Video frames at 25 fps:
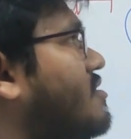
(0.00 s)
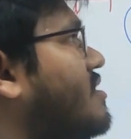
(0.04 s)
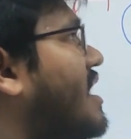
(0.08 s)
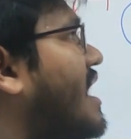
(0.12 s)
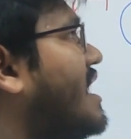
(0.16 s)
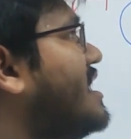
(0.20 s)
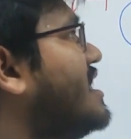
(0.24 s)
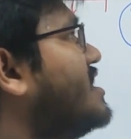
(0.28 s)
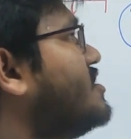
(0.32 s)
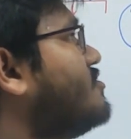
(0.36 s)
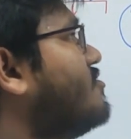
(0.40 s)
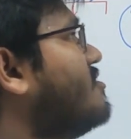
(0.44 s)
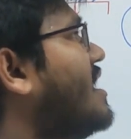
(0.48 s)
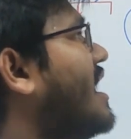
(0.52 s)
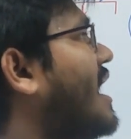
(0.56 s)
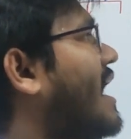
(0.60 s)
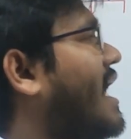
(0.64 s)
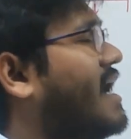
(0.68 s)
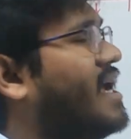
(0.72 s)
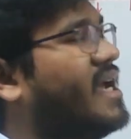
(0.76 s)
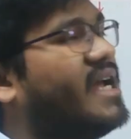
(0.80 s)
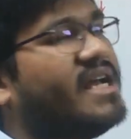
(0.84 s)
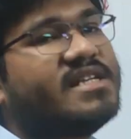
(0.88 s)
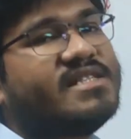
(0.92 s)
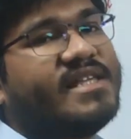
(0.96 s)
and it will
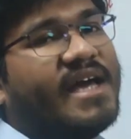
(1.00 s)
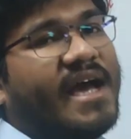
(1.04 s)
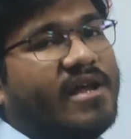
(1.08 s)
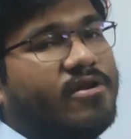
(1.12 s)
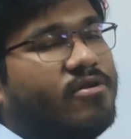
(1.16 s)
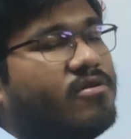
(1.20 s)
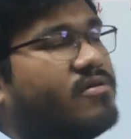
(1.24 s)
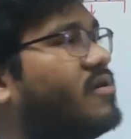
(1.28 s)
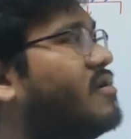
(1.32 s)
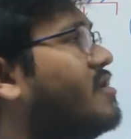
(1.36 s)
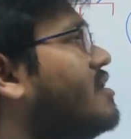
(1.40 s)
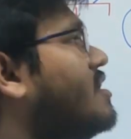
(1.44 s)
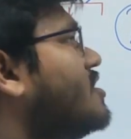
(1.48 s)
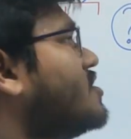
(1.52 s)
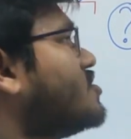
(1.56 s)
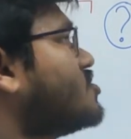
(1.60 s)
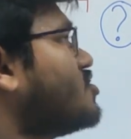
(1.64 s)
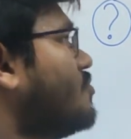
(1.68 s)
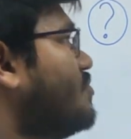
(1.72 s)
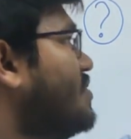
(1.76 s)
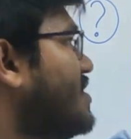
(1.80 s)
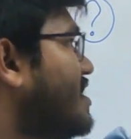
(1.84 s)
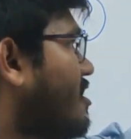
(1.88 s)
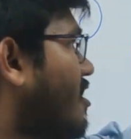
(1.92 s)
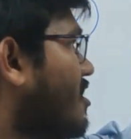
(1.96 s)
hit the anode. So
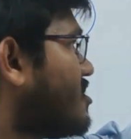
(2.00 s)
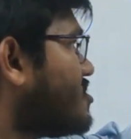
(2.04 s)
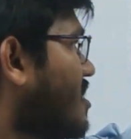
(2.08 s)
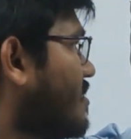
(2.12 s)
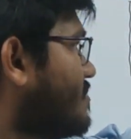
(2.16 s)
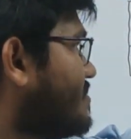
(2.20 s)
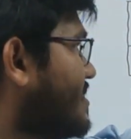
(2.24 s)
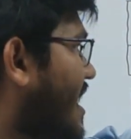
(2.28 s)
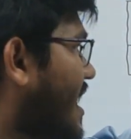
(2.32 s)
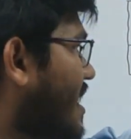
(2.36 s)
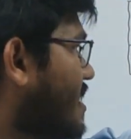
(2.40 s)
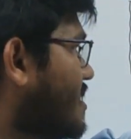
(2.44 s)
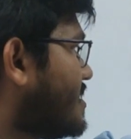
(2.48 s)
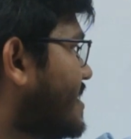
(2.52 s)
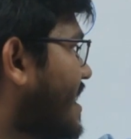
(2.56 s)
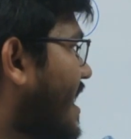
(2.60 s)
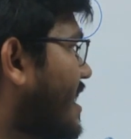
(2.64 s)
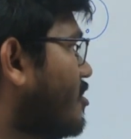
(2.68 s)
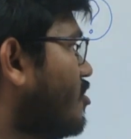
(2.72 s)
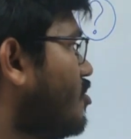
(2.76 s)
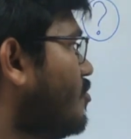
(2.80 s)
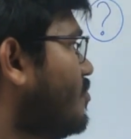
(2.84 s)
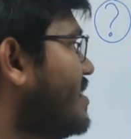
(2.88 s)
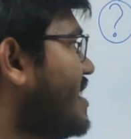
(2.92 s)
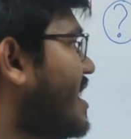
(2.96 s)
because of that, there
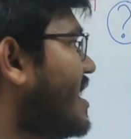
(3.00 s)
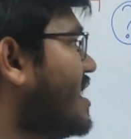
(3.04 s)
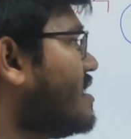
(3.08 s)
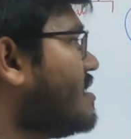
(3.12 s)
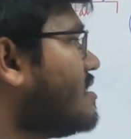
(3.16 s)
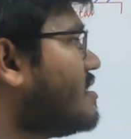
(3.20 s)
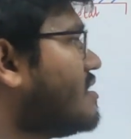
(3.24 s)
will be a